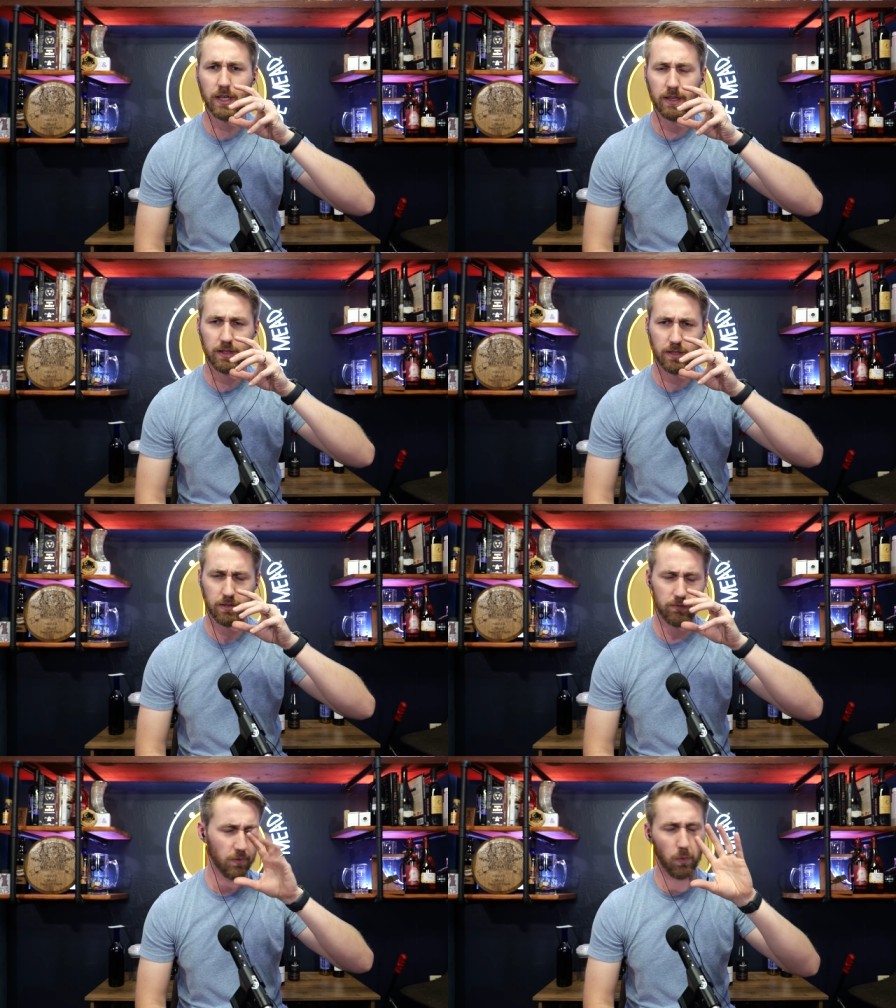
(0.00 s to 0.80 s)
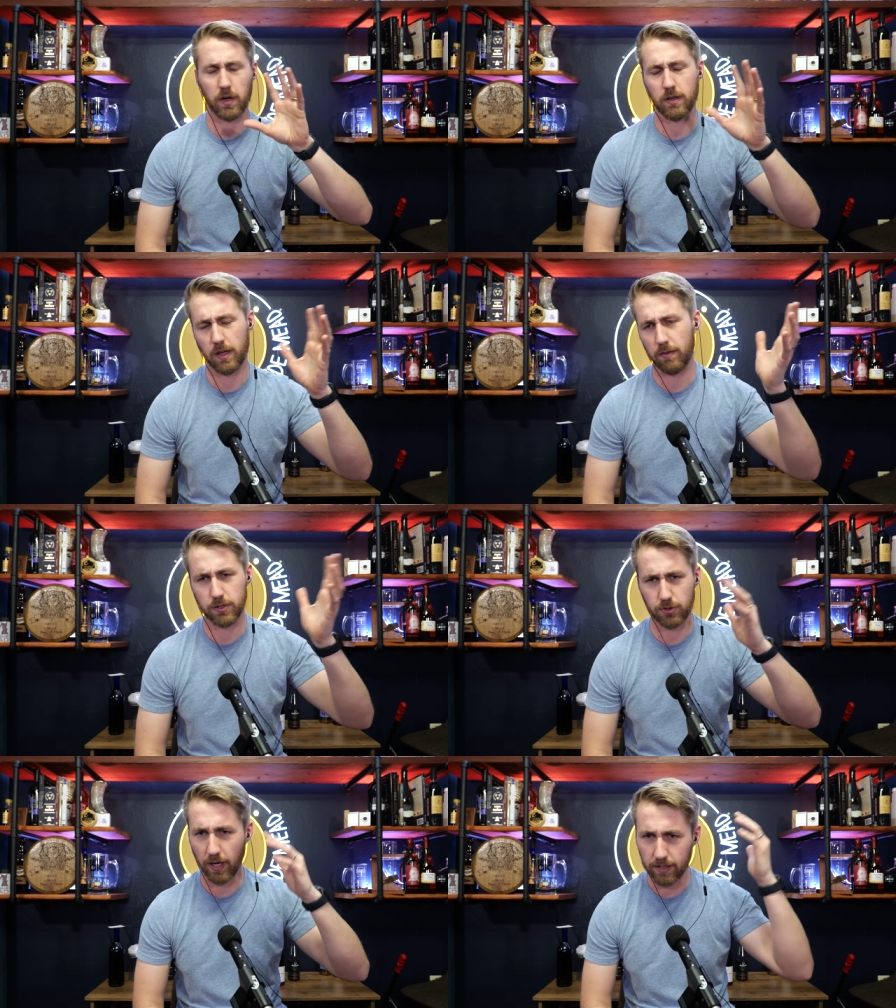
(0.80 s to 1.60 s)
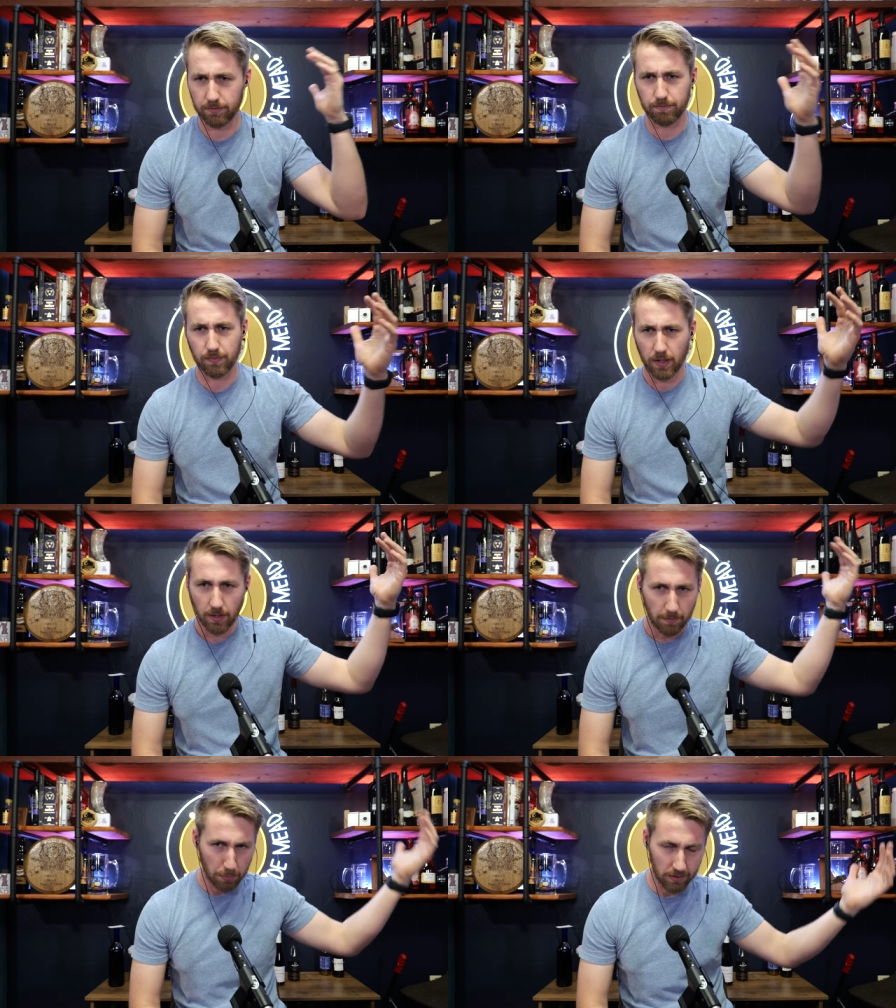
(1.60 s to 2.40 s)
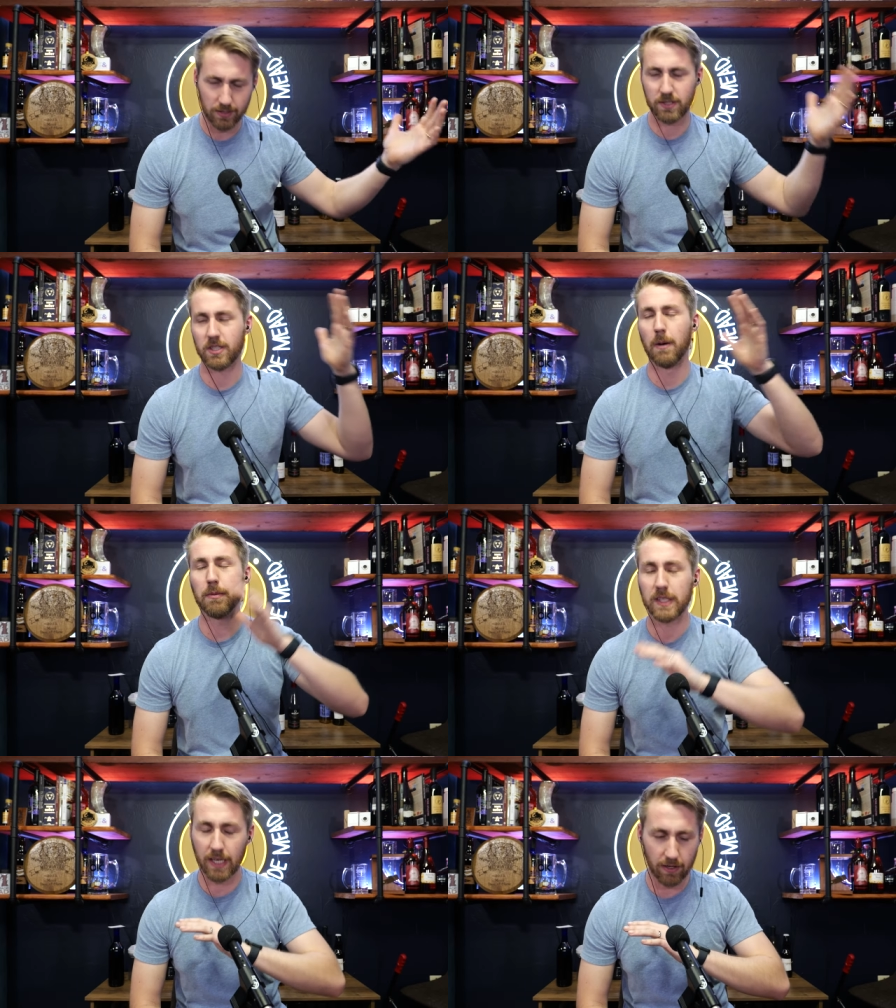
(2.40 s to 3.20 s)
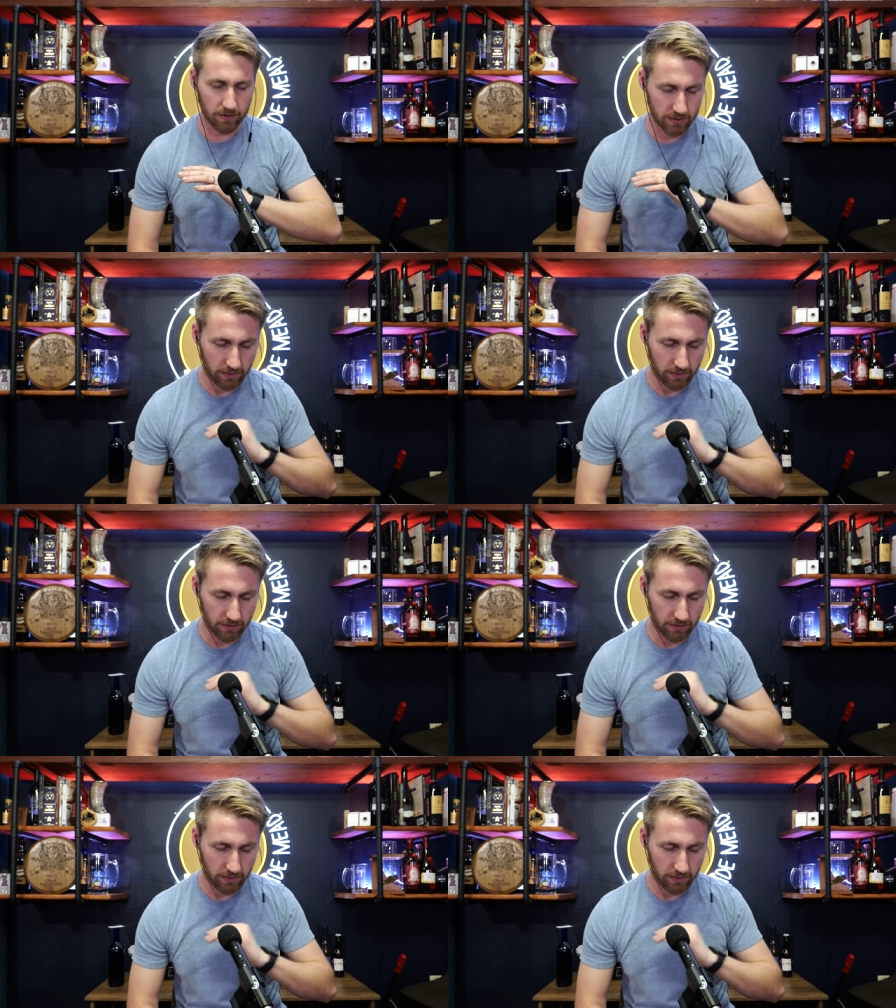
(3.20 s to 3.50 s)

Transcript: that the word that I was trying to put to something else.